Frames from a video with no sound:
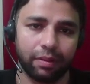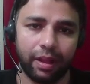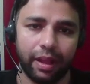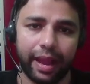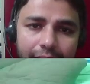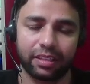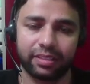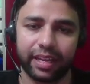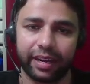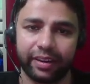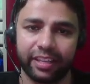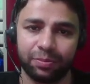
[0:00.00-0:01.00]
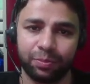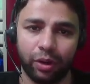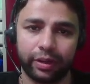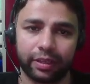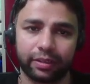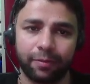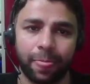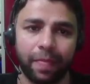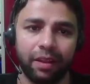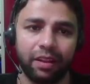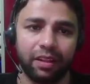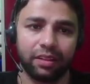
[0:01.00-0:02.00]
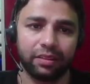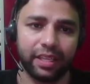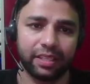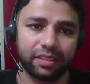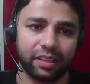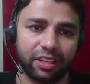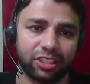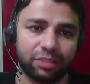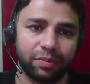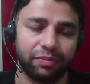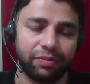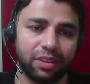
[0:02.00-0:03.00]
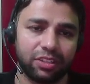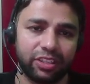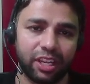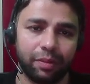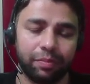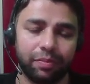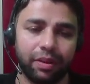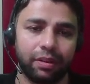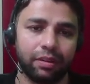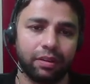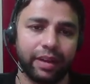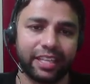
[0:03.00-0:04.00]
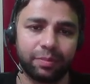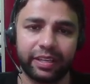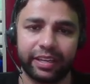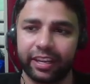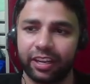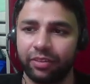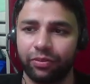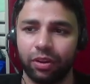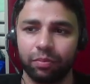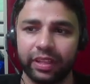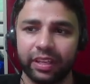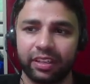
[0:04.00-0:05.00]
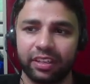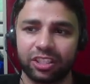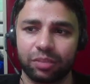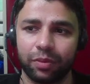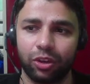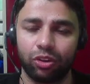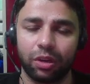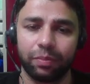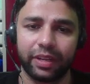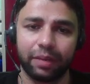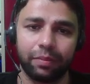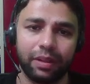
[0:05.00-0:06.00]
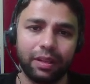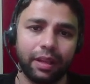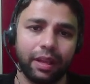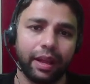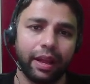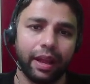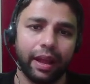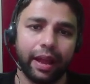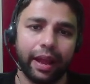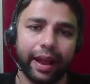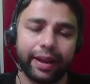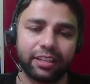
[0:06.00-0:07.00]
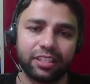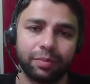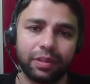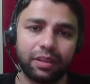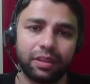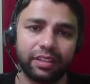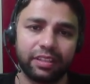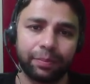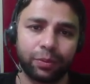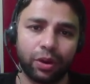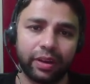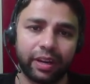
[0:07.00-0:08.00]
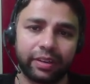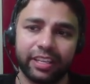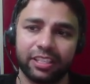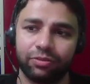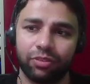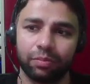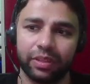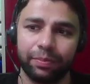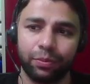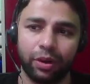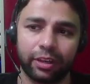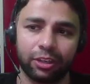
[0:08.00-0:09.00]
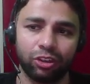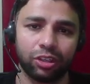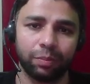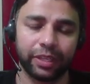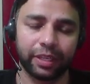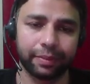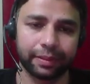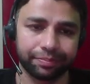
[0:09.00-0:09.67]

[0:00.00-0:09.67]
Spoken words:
and the second is product. This customer first name has been taken from the customer lookup table, and similarly the product is from the product lookup table.